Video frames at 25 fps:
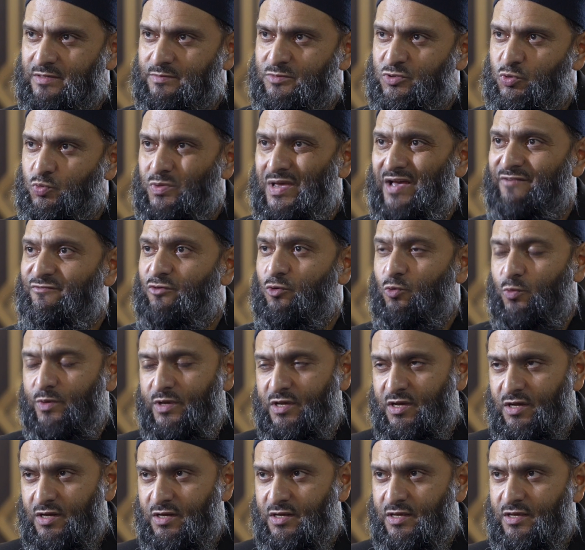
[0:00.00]
So we have a
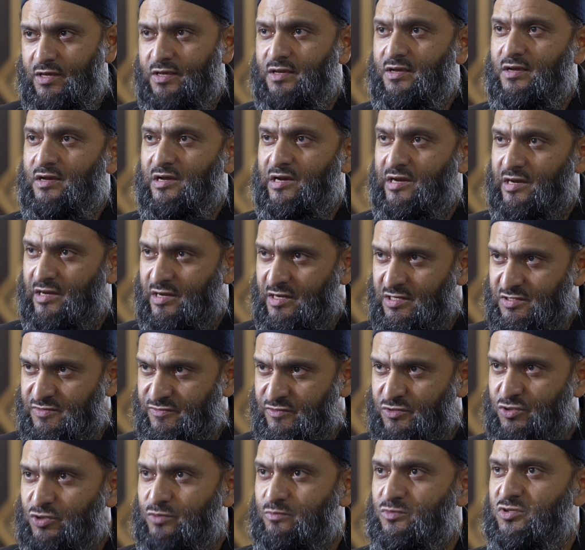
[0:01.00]
weekly class
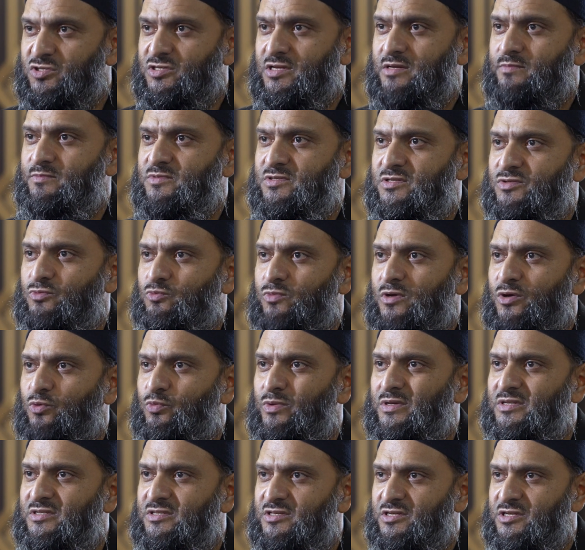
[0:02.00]
for new Muslims where
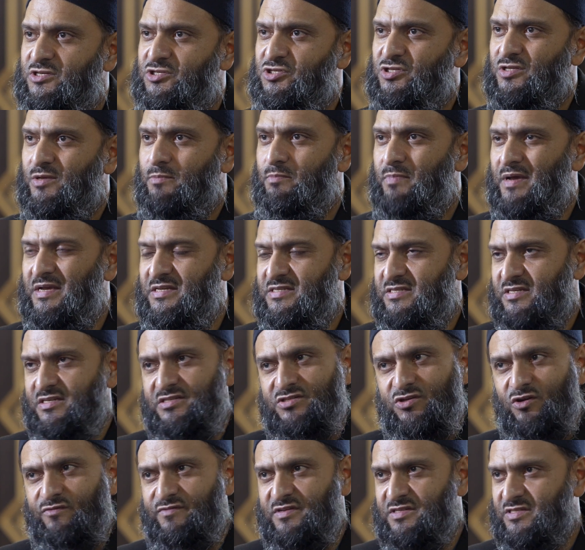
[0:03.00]
we teach the
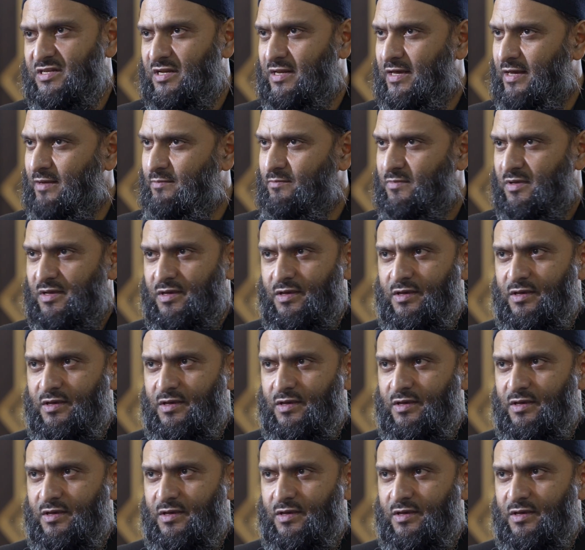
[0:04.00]
basics of Islam.